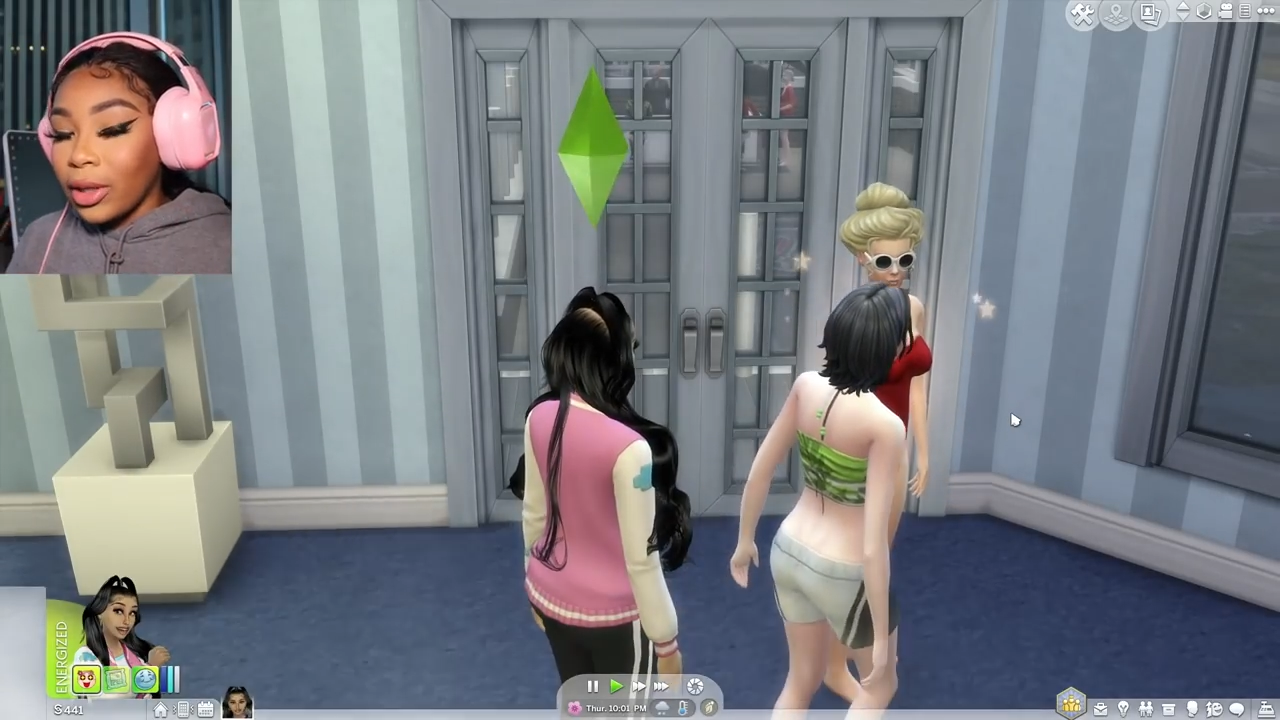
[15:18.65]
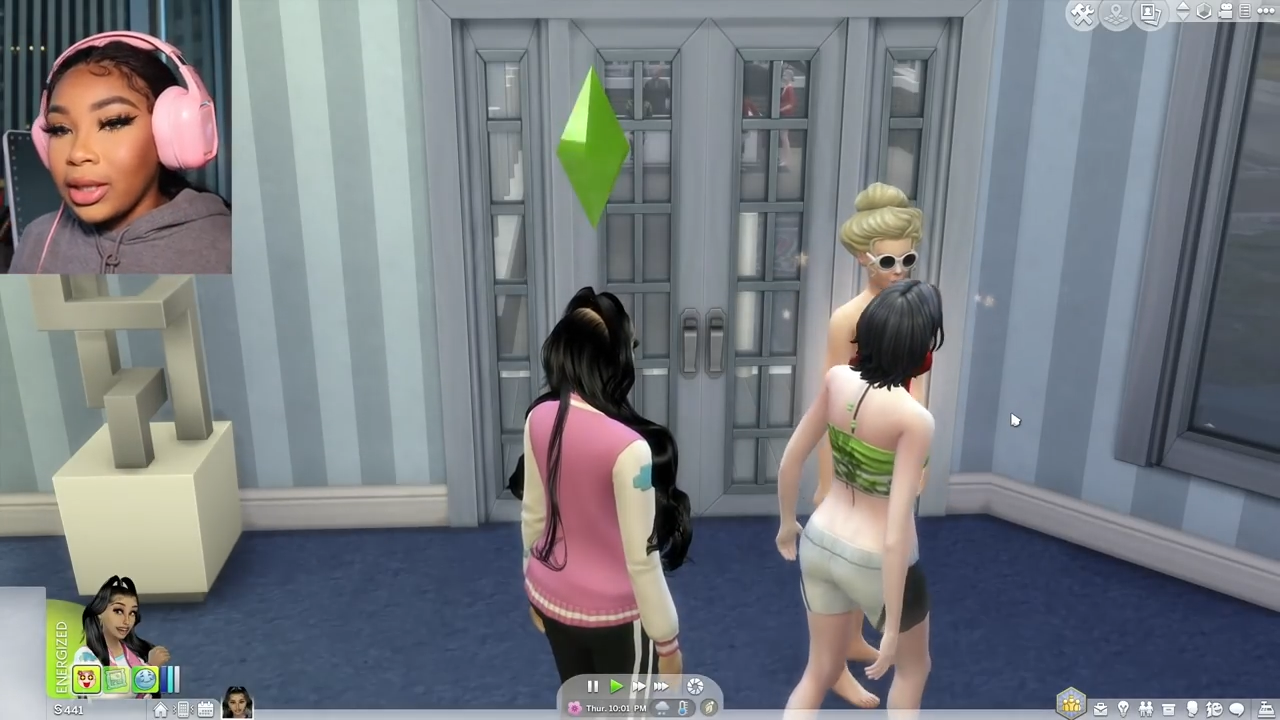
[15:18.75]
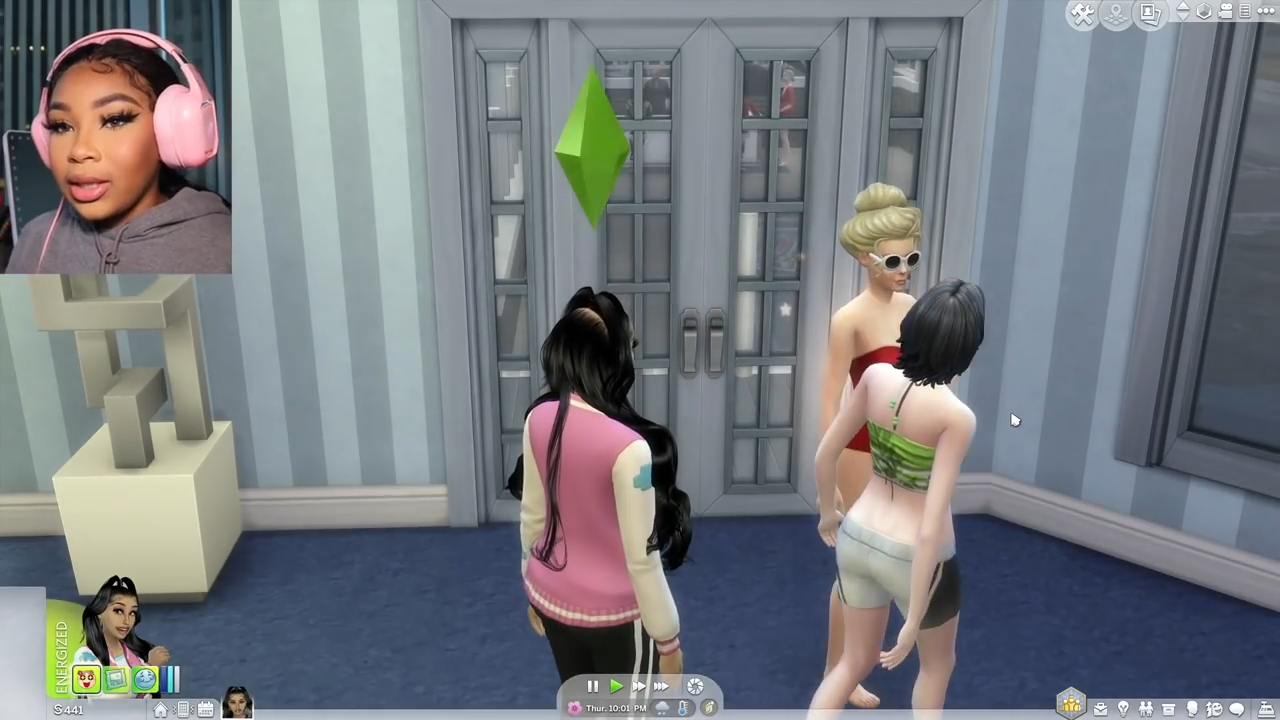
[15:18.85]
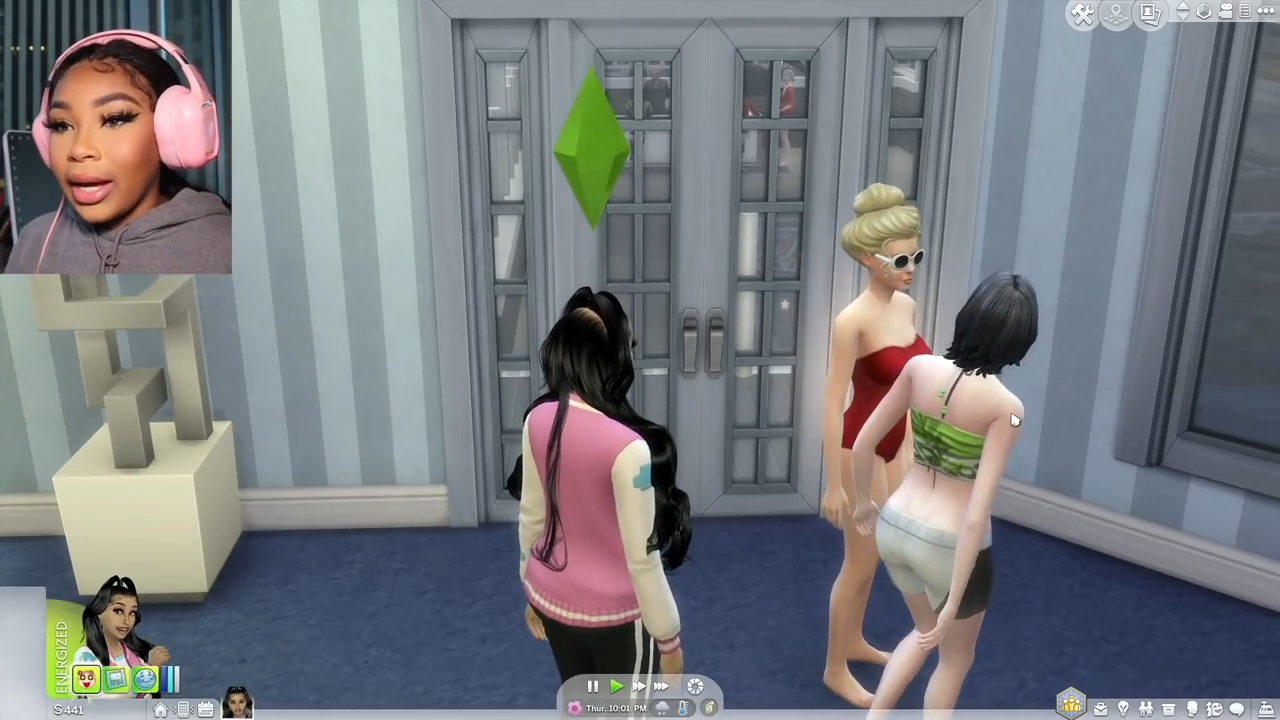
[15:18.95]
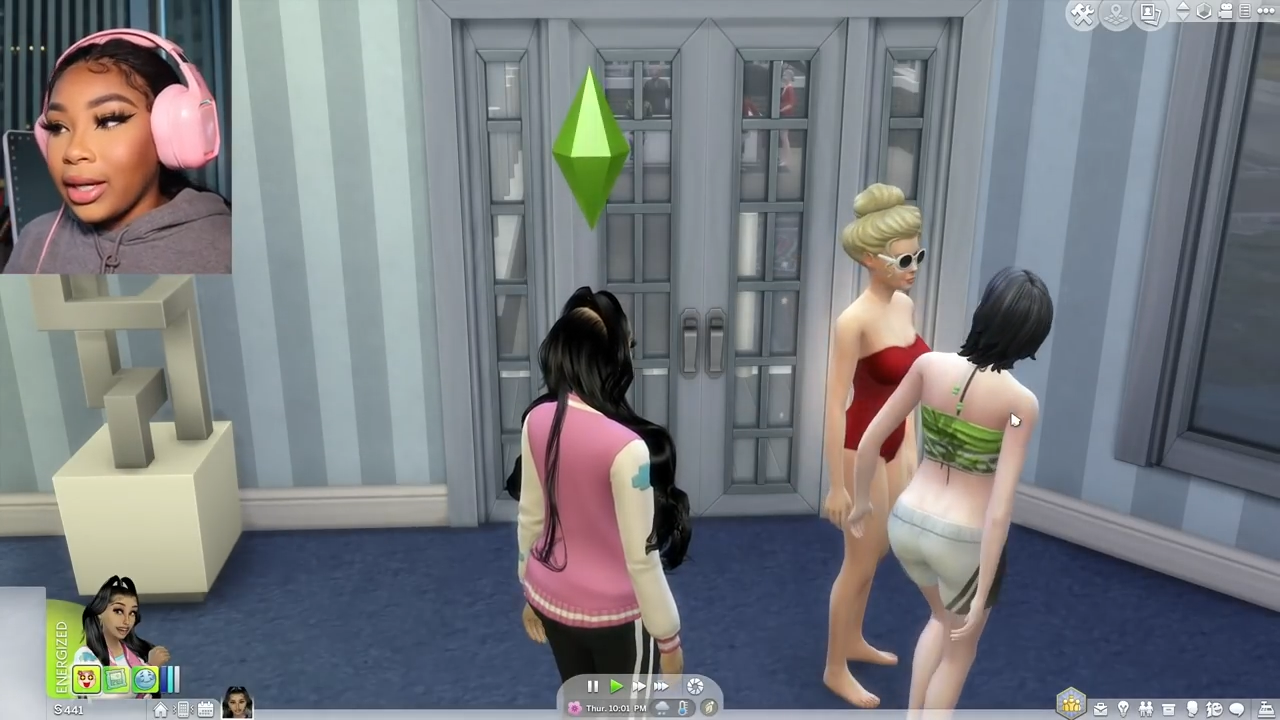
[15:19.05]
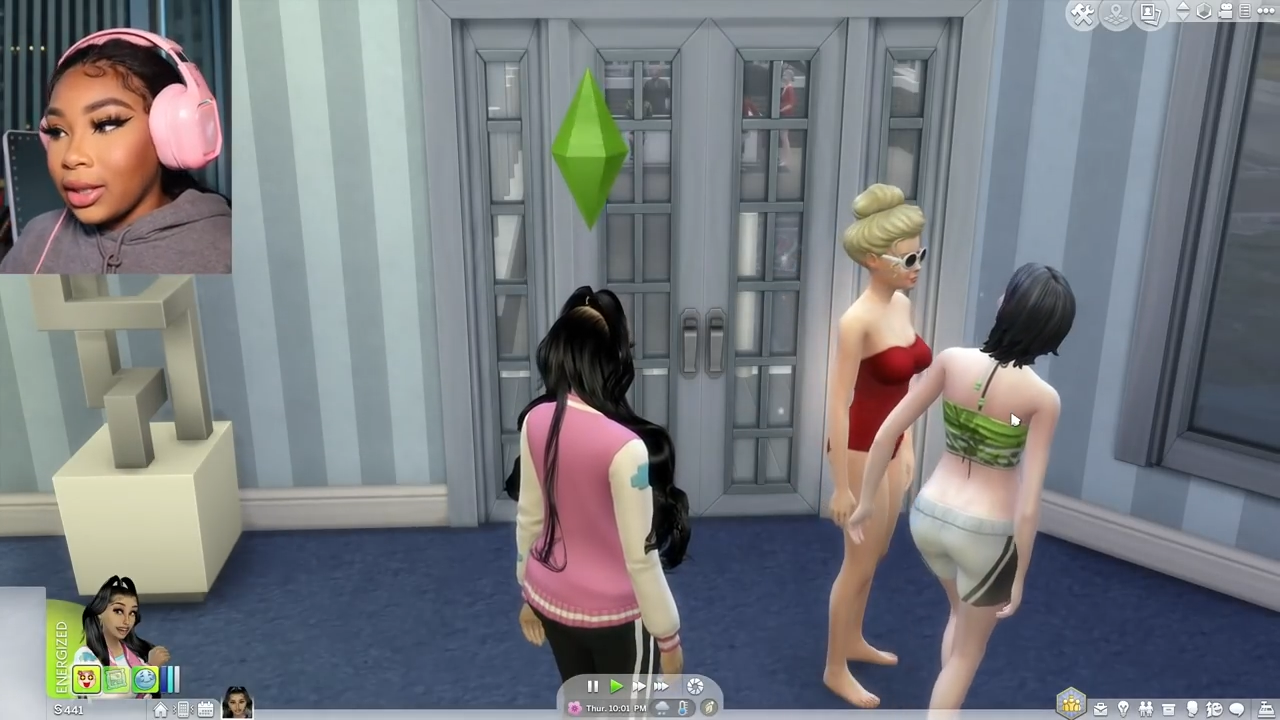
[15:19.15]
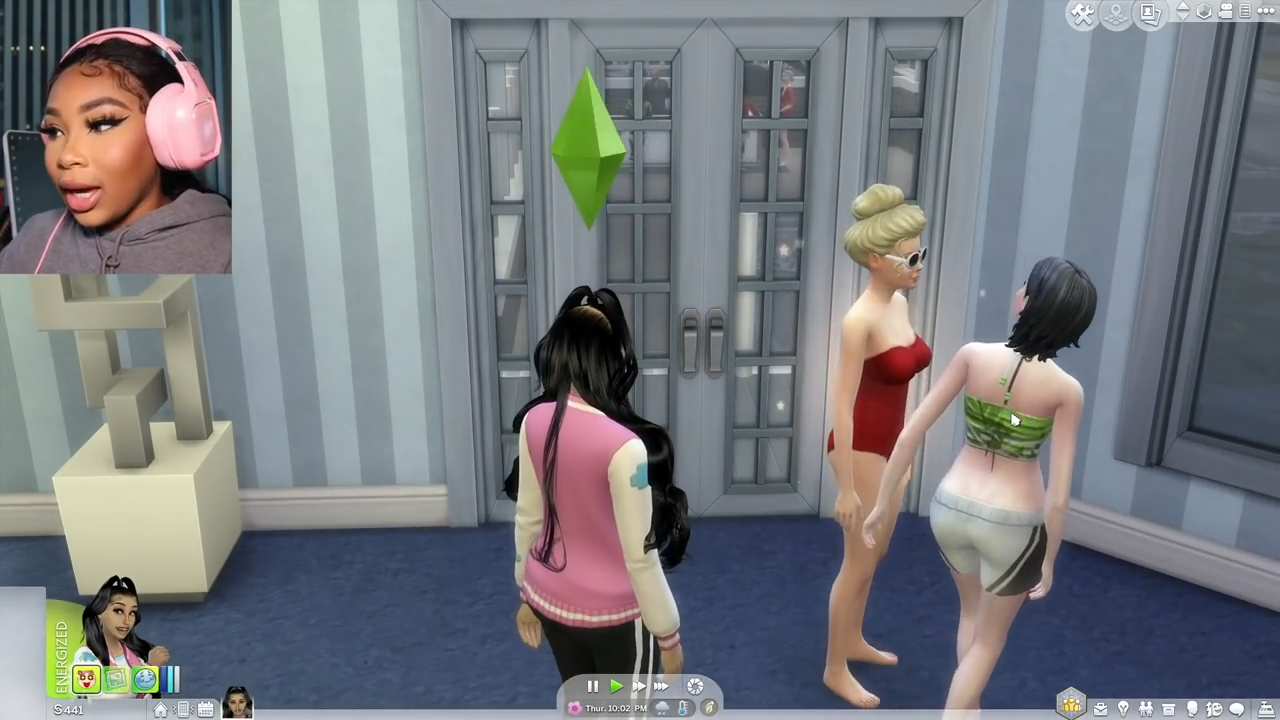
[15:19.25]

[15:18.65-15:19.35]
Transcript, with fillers: really like